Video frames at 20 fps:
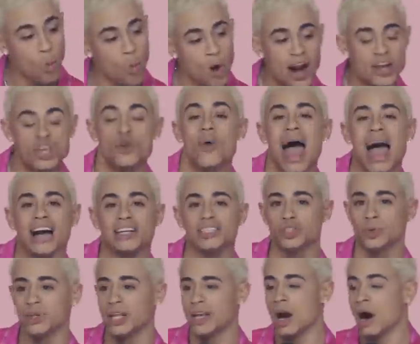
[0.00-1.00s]
than where you
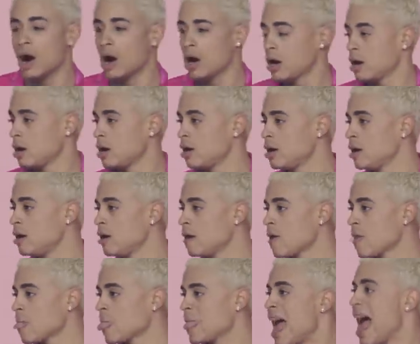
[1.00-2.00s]
actually are
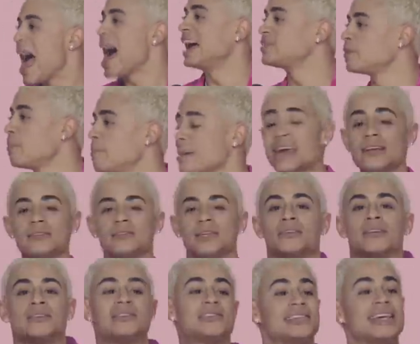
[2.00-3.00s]
as a
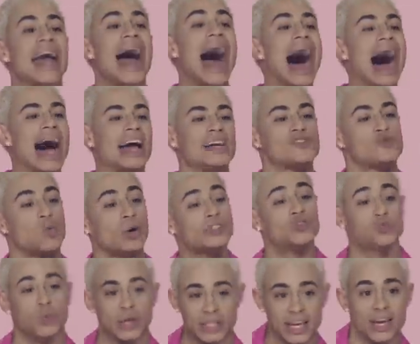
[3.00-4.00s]
means to disguise
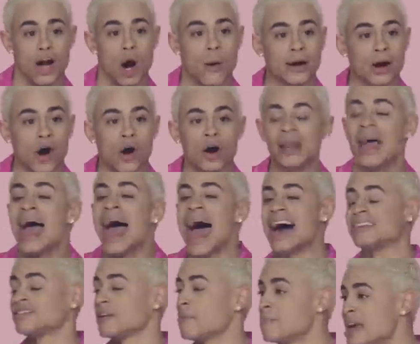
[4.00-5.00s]
what's really going on,
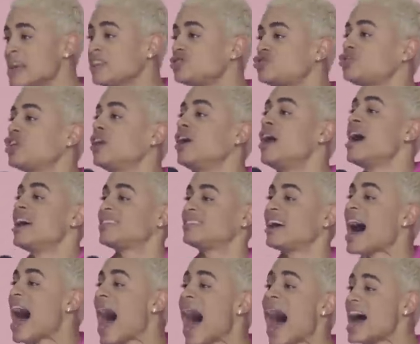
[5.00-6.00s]
as a means to,
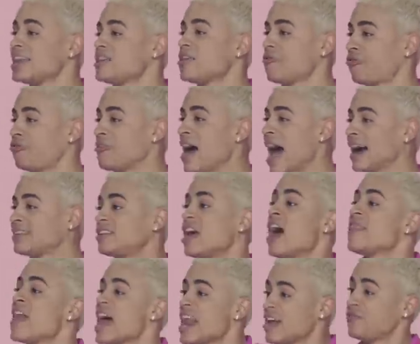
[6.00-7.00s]
to hide the
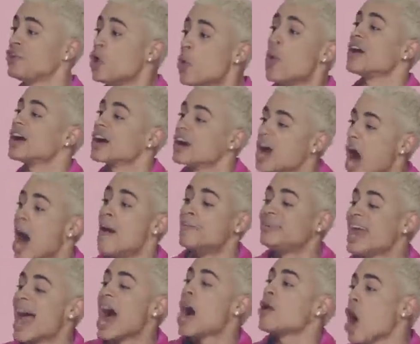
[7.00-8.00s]
fact that if you were to
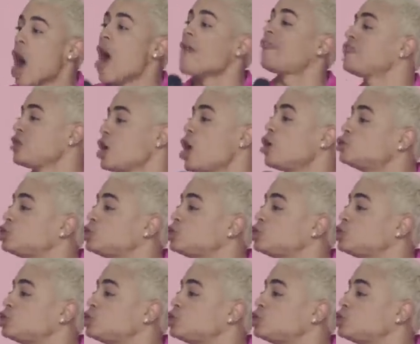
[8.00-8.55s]
come down off